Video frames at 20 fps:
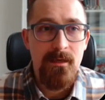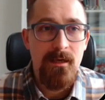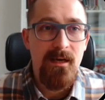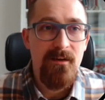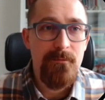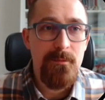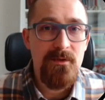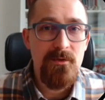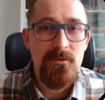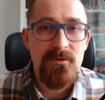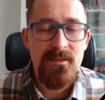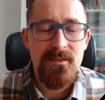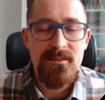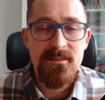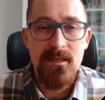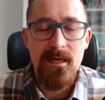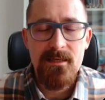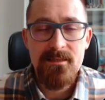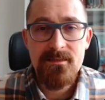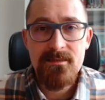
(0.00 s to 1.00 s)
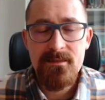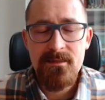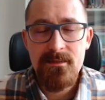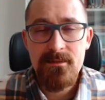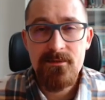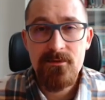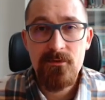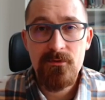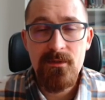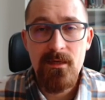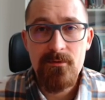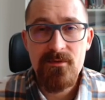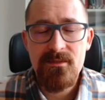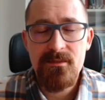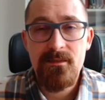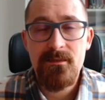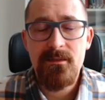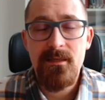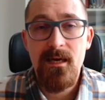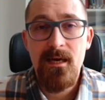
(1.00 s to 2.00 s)
I've been using SAS since
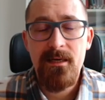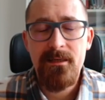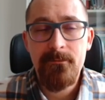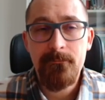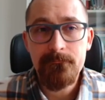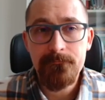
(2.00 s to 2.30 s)
2009